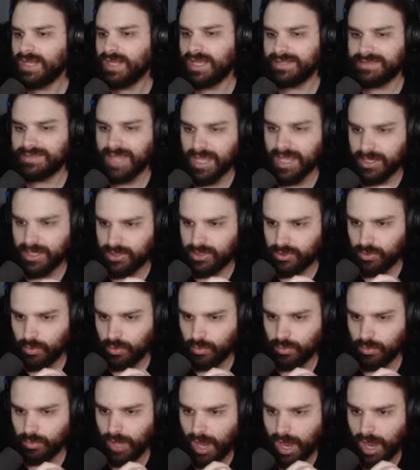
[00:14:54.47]
And thank
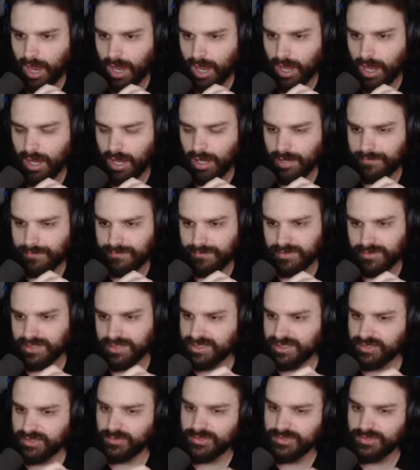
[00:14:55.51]
you uh, for
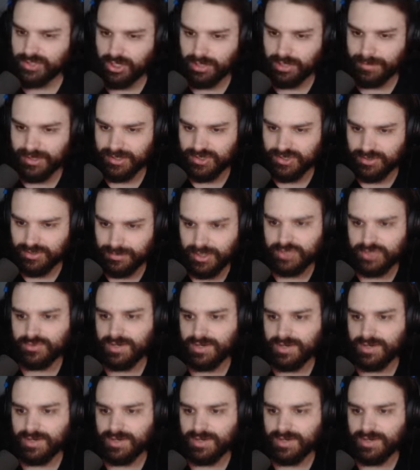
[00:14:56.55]
listening to us talk about so much.